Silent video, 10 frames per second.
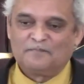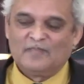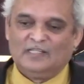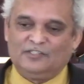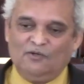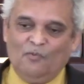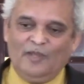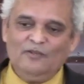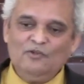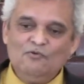So
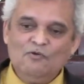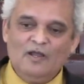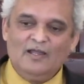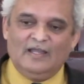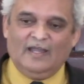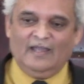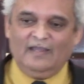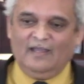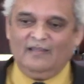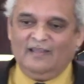when you,
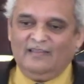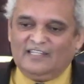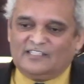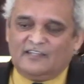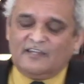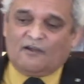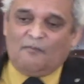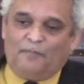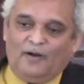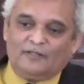and there's three
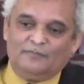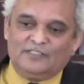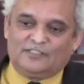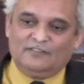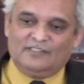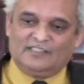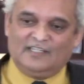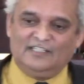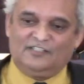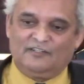compartments to the
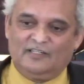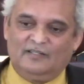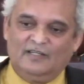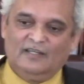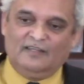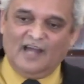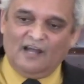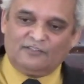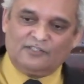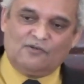sanctuary, the
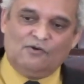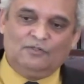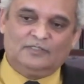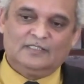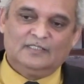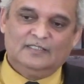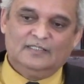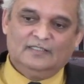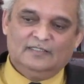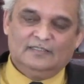outer court,
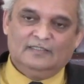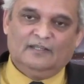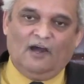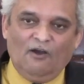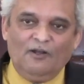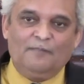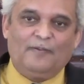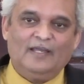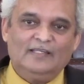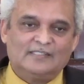the holy
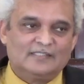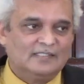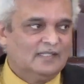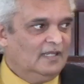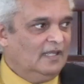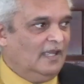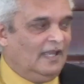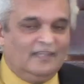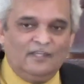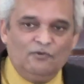place,
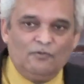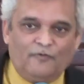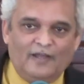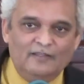and then you will find the